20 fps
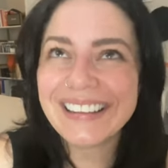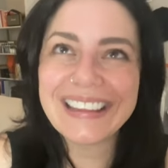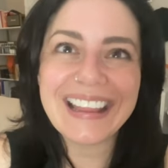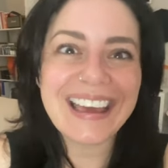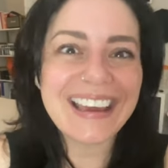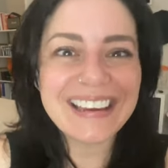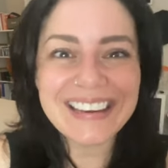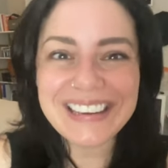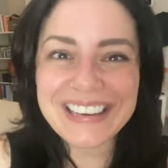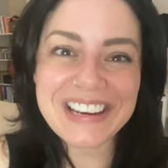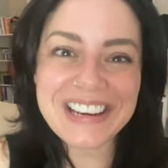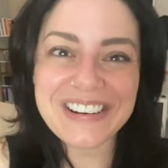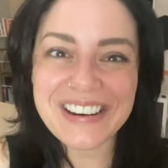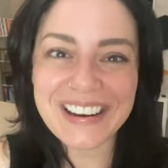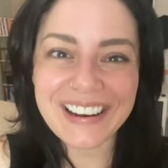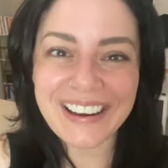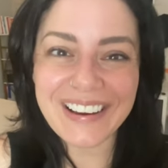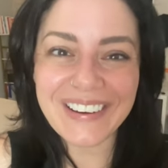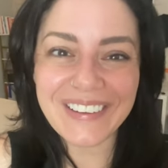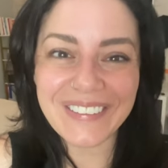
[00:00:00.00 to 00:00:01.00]
like a year
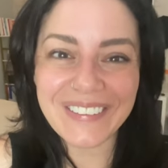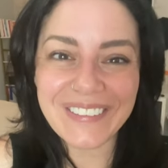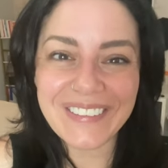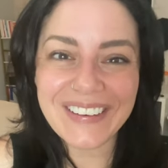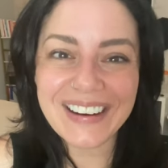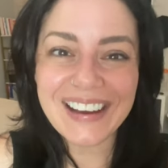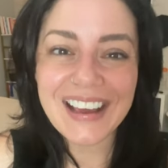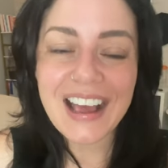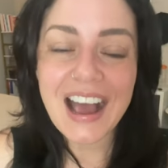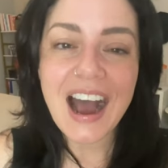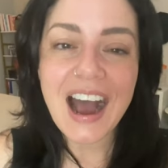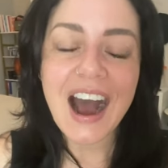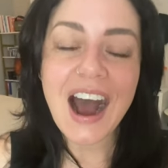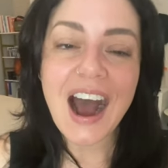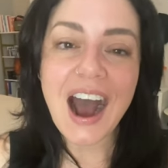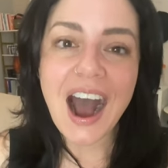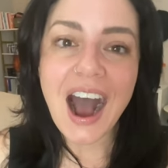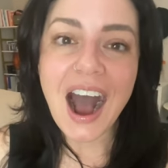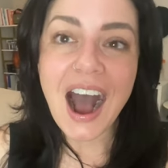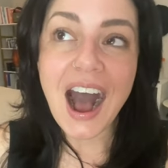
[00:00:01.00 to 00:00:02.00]
ago.
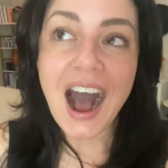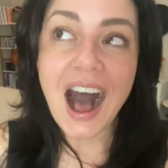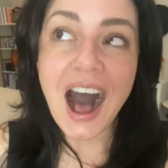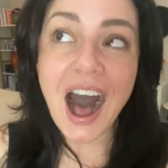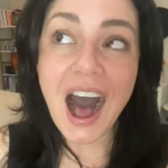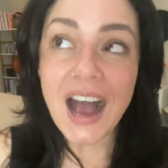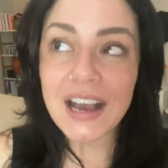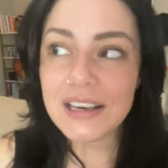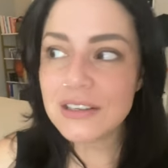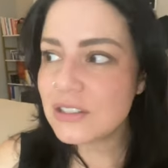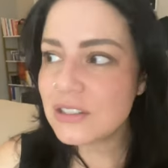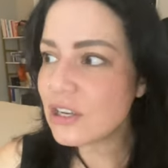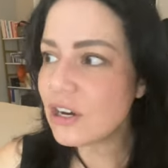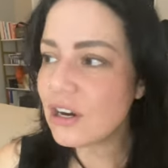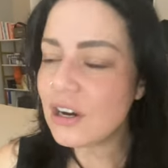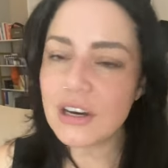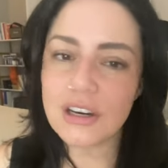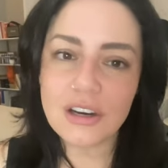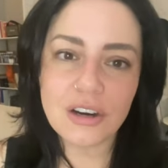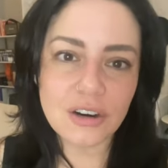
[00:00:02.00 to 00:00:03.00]
I
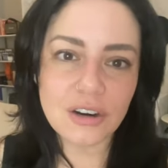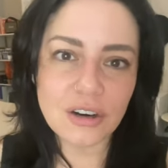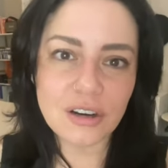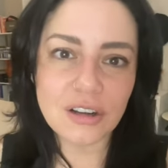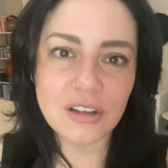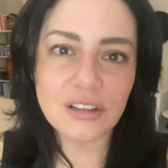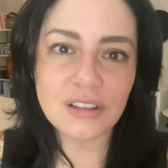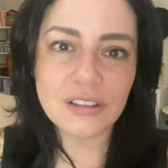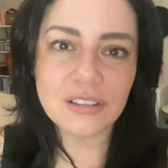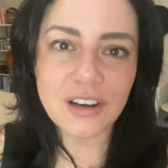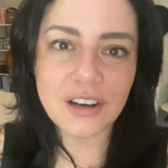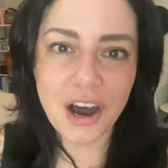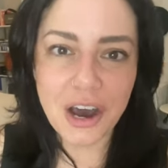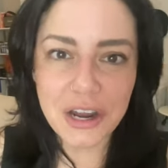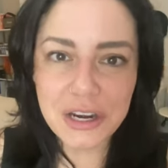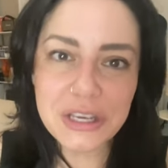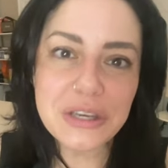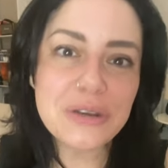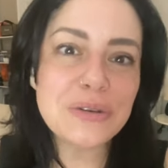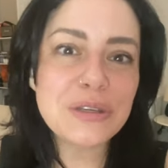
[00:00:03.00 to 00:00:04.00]
saw a girl on
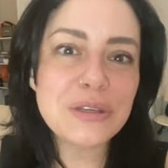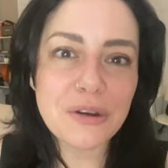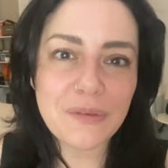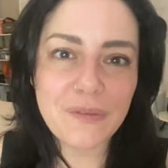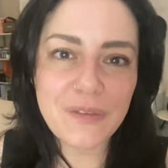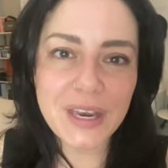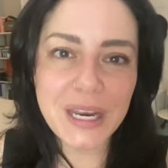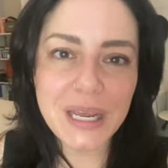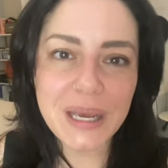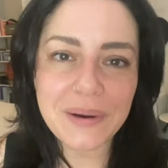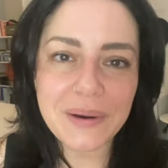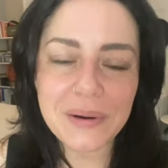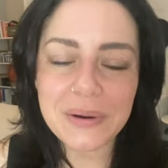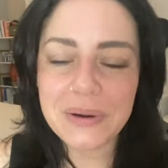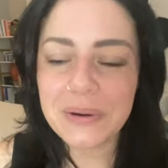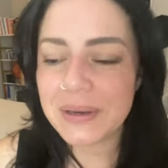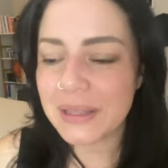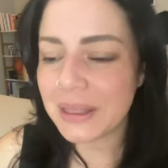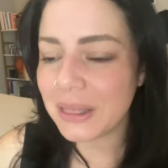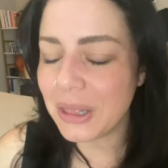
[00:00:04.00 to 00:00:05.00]
a YouTube video
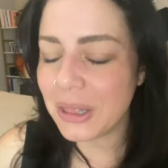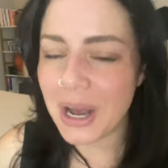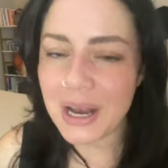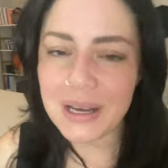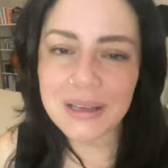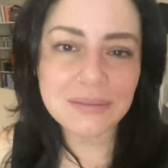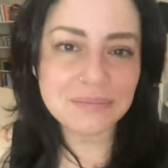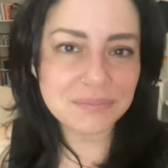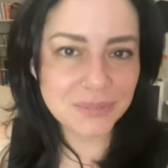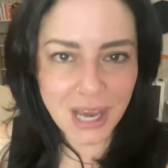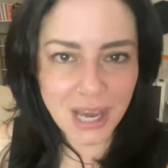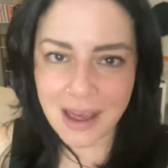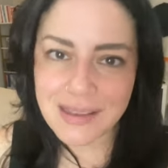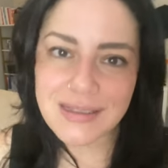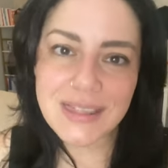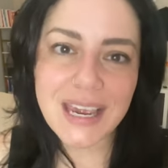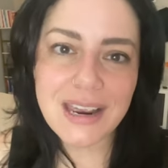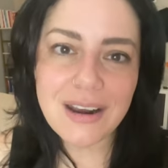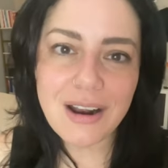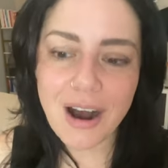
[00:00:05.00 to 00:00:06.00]
who had gotten
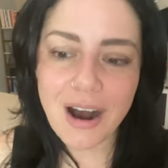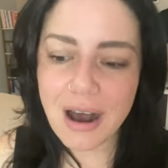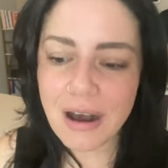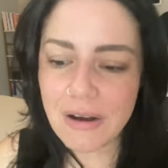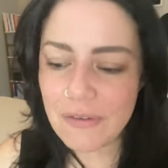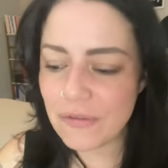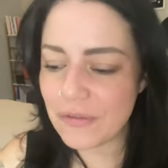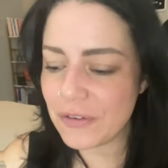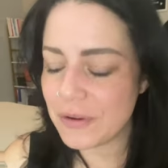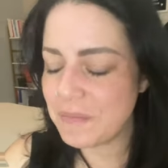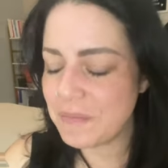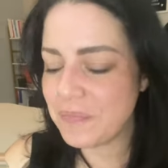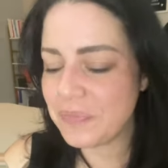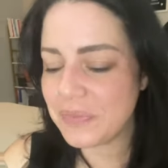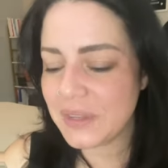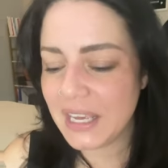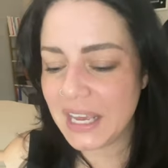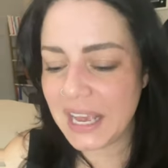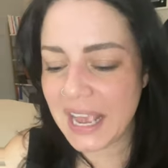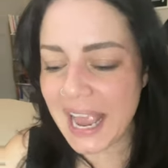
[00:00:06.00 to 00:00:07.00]
laid off,
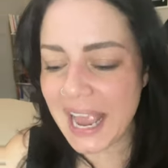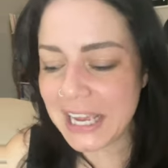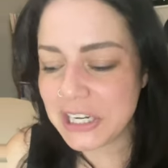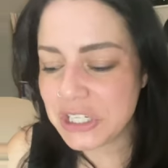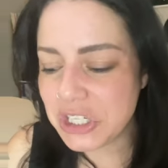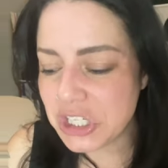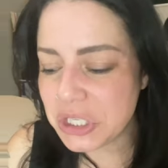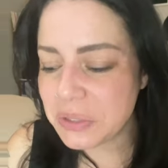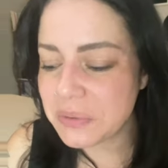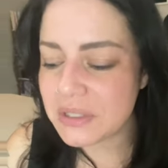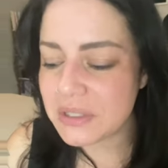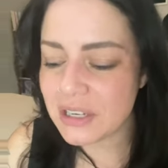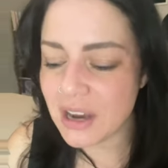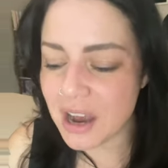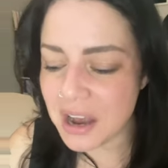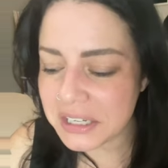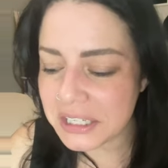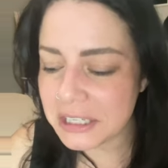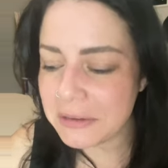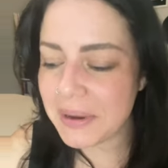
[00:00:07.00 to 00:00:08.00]
and she was
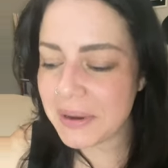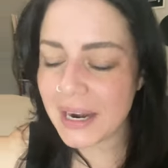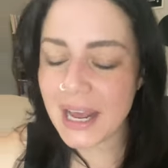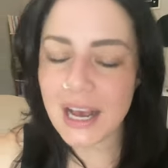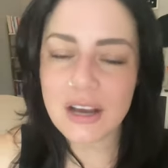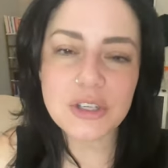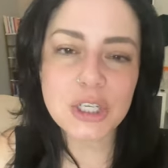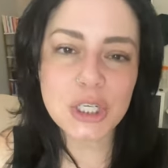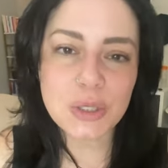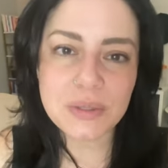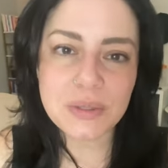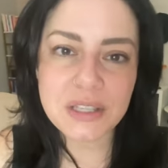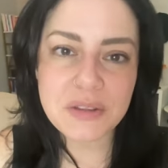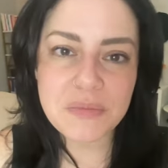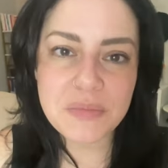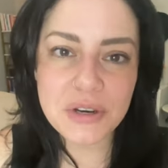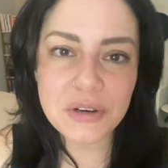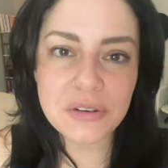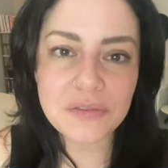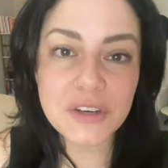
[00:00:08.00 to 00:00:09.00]
talking about how she was in the
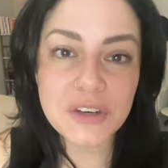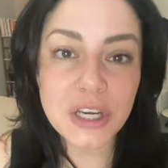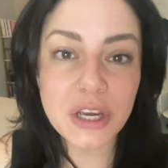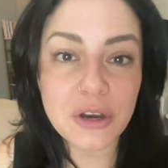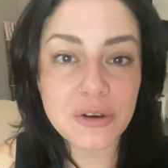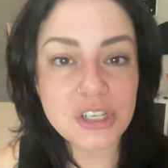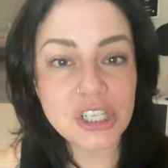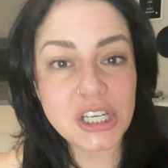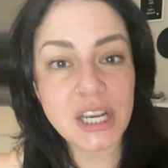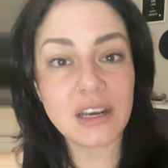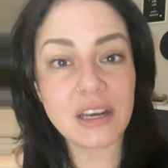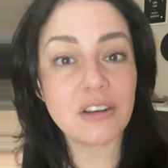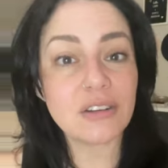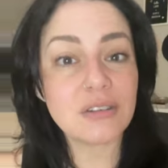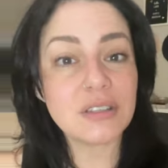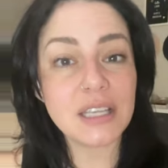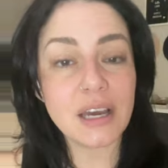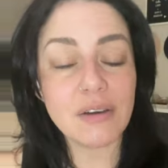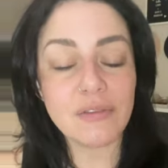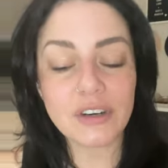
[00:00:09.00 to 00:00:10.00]
middle of negotiating her
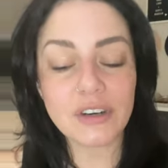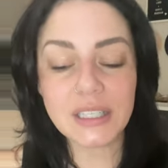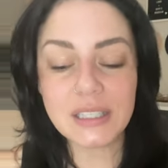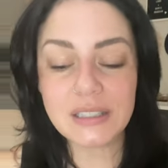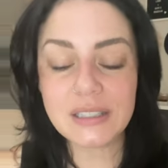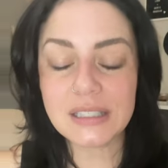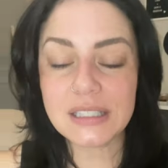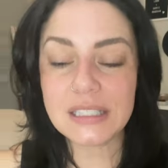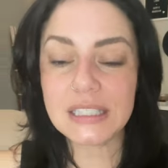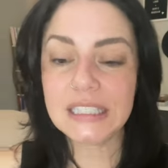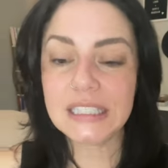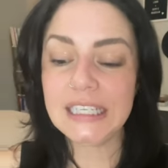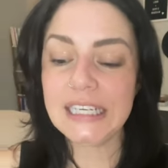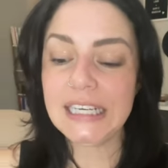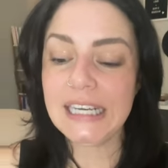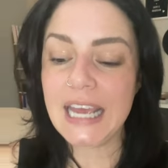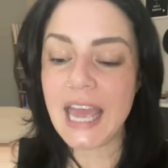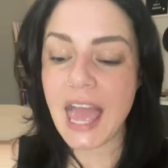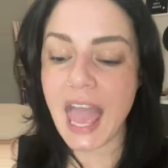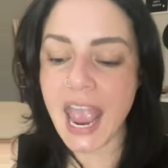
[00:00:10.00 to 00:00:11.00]
severance.
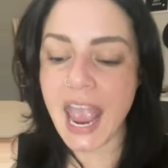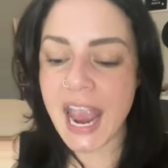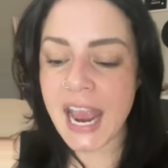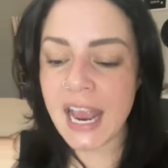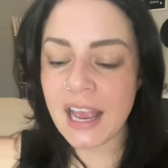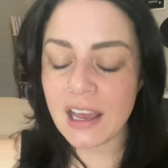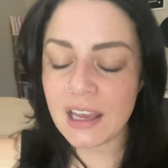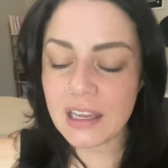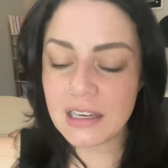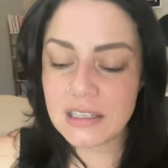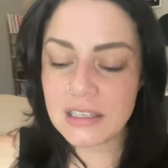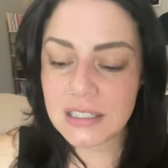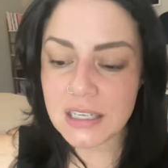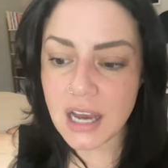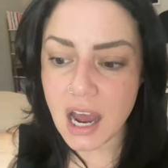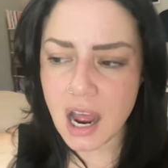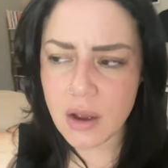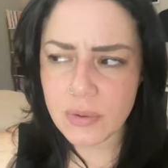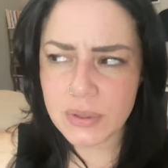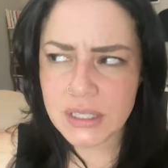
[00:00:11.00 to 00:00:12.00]
And
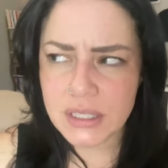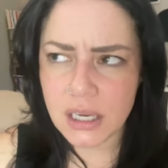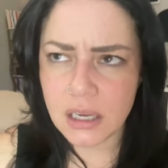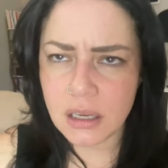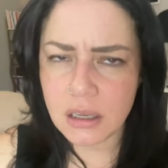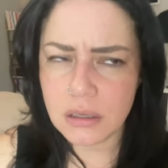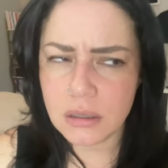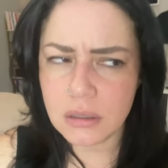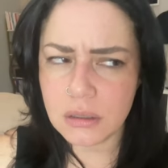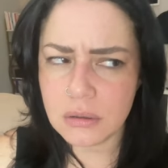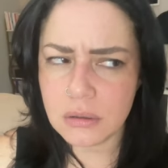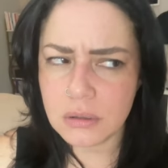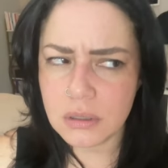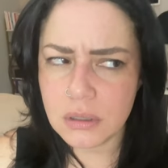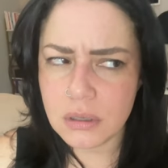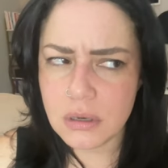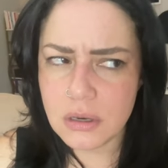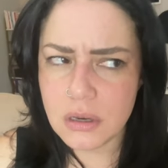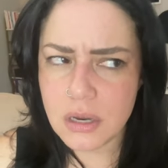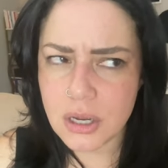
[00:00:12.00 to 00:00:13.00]
I was like, You
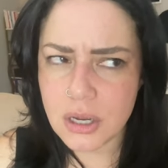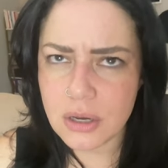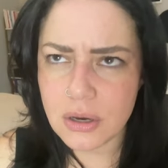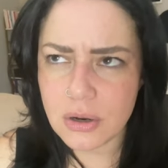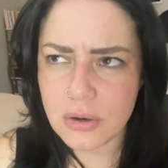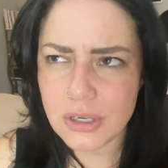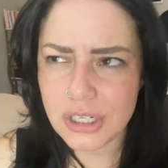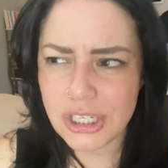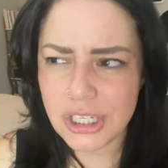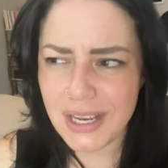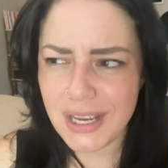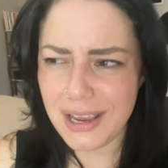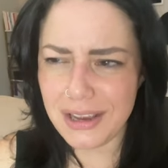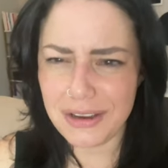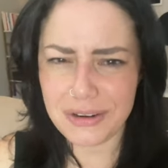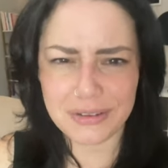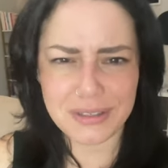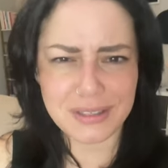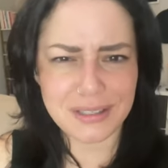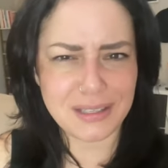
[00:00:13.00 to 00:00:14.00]
can negotiate
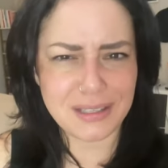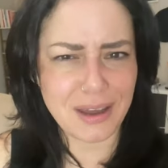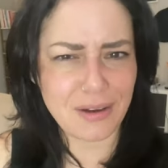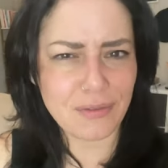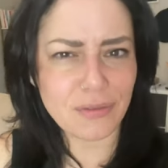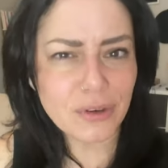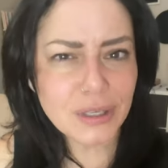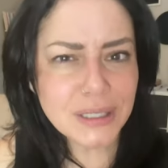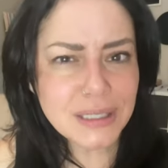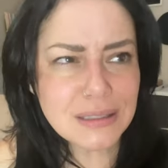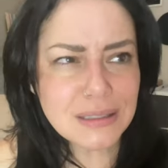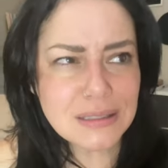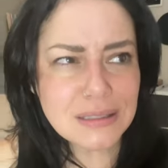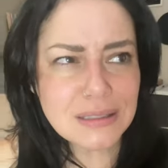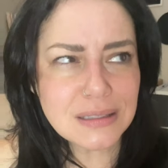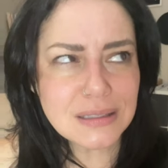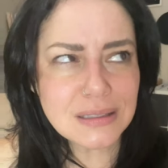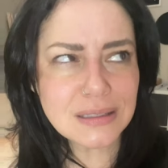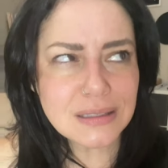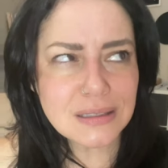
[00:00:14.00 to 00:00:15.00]
your
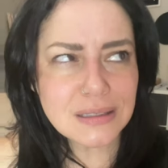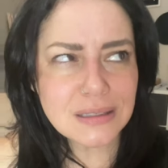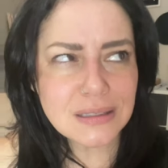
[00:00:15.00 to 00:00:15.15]
severance?